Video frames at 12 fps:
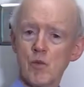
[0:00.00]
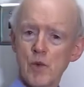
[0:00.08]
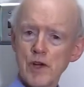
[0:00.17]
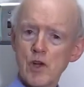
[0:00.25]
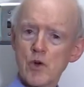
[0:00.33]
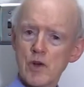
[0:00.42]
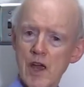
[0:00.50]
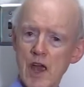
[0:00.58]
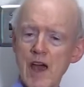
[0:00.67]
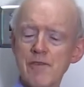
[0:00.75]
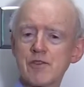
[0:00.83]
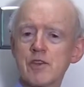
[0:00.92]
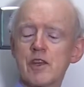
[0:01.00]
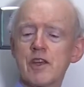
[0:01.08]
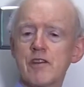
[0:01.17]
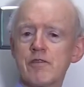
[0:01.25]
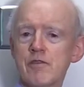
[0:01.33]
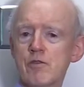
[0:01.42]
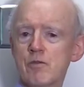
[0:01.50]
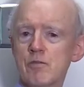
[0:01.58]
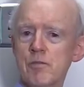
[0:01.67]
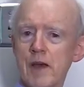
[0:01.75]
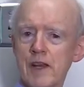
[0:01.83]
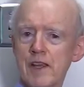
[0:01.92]
we don't have to give
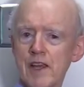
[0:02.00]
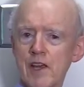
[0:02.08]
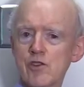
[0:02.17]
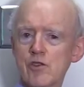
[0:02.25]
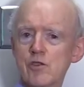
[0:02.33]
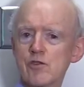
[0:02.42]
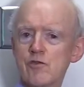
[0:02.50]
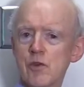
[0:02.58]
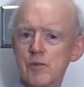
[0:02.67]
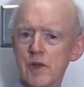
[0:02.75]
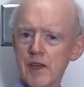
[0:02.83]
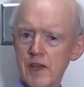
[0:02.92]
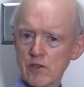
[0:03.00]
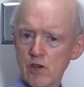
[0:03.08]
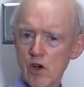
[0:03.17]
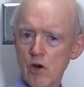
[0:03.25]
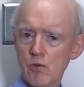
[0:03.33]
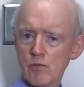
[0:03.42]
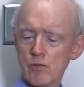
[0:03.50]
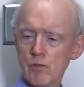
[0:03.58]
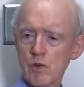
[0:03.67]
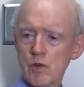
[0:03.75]
medications from the get-go.